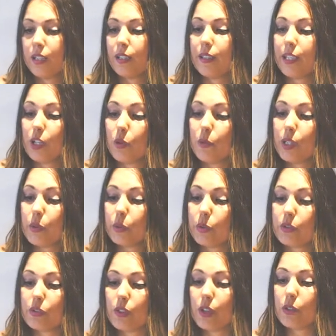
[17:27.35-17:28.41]
the
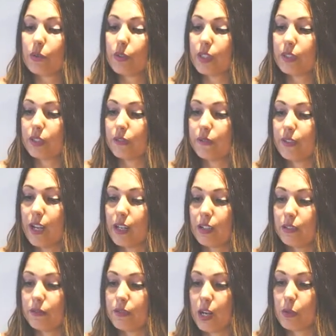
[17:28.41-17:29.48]
ubiquitous occurrence of
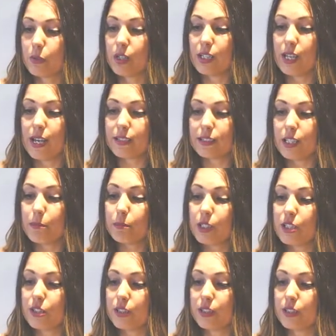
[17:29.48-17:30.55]
fine faunal
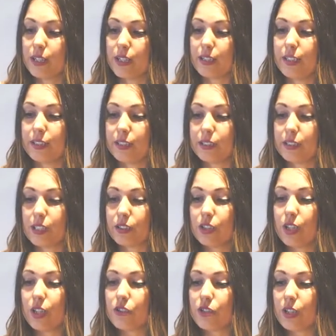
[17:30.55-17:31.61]
assemblages and lithic
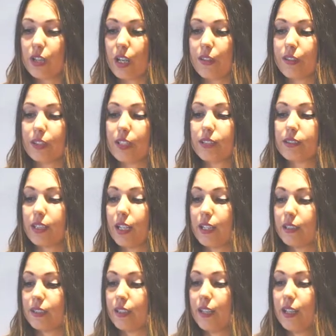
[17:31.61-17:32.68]
technology in Neanderthal
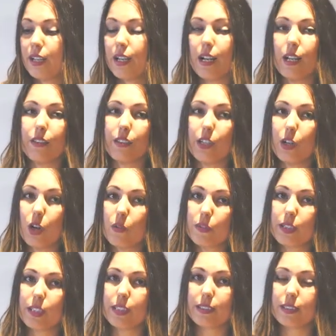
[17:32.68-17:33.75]
sites and the
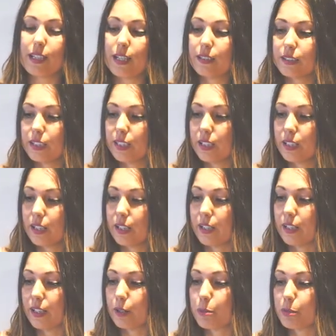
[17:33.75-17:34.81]
overly scanty
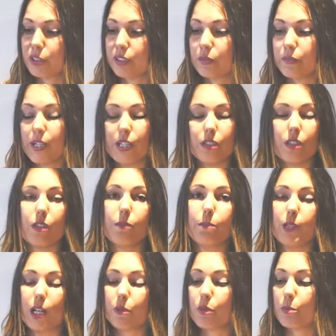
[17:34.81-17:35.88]
uh, preservation of
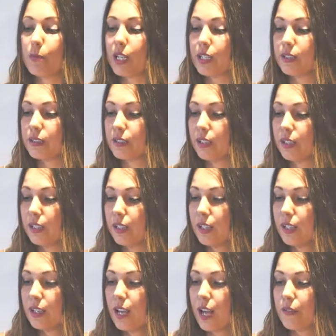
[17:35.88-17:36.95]
plant remains
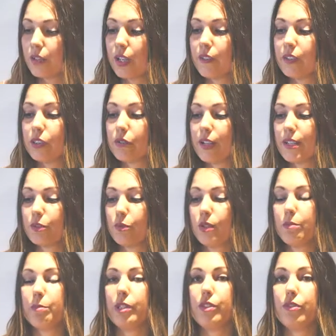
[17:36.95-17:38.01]
have given rise to
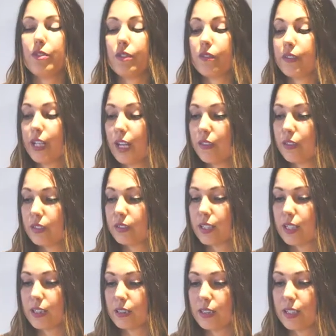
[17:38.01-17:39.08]
a picture of
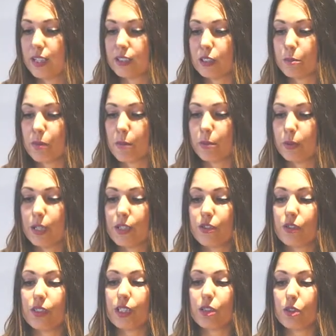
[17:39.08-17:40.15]
Neanderthals as a
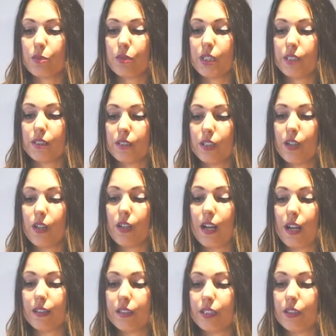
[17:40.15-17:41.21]
population that subsists on
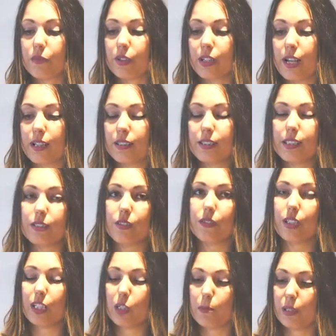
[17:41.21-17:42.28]
hunting regardless of
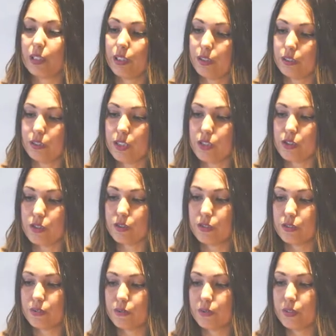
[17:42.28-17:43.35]
the climatic conditions.